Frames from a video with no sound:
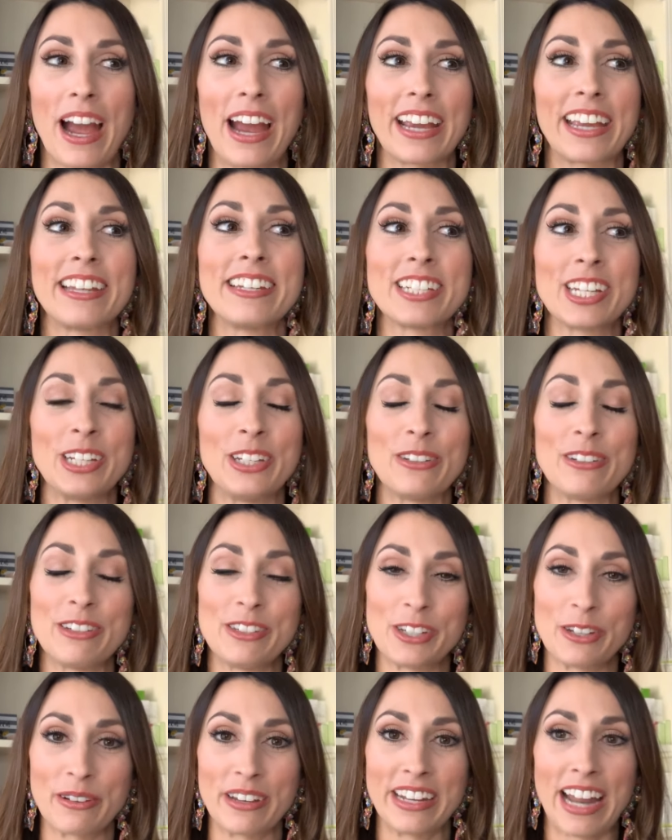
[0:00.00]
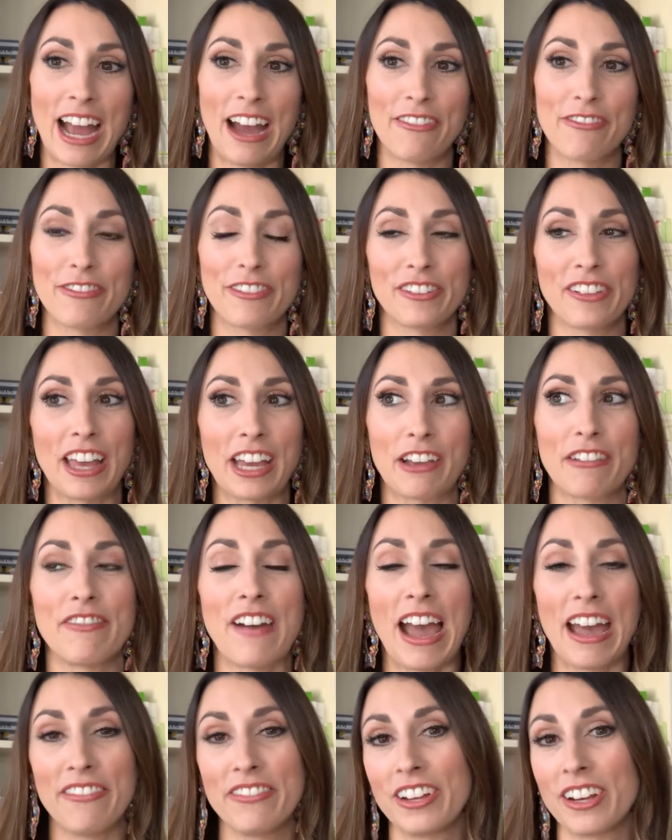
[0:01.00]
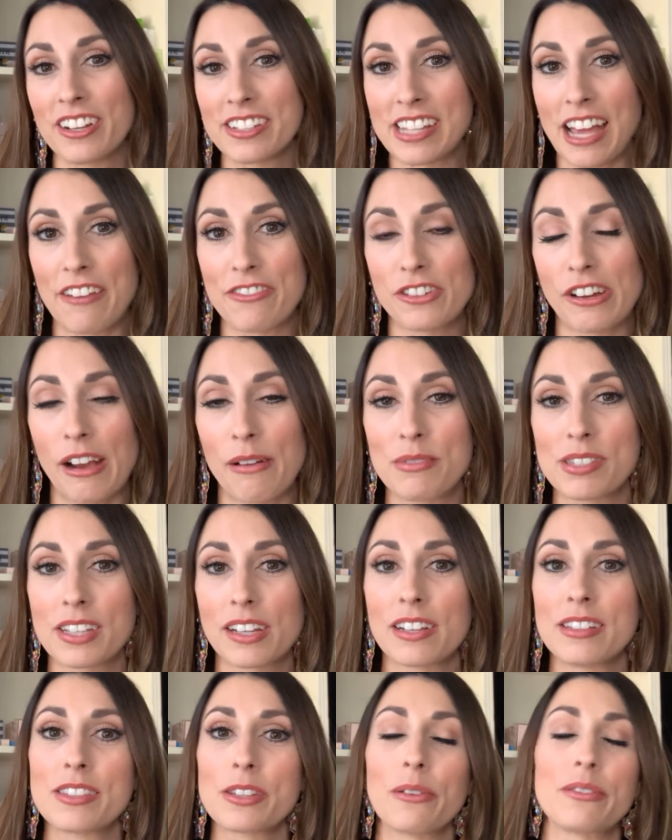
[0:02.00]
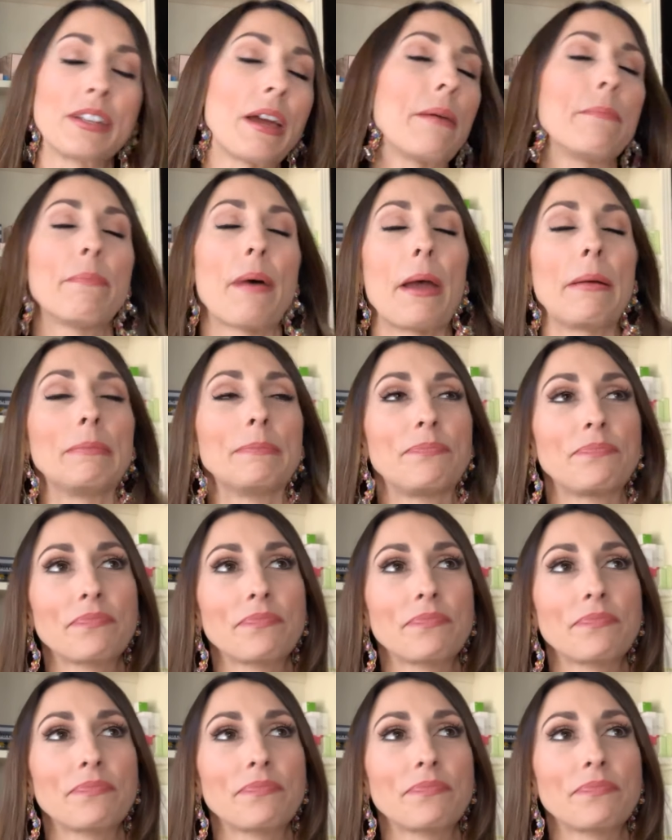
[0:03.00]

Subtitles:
I continued to do it for like 5 years after I was a consultant, but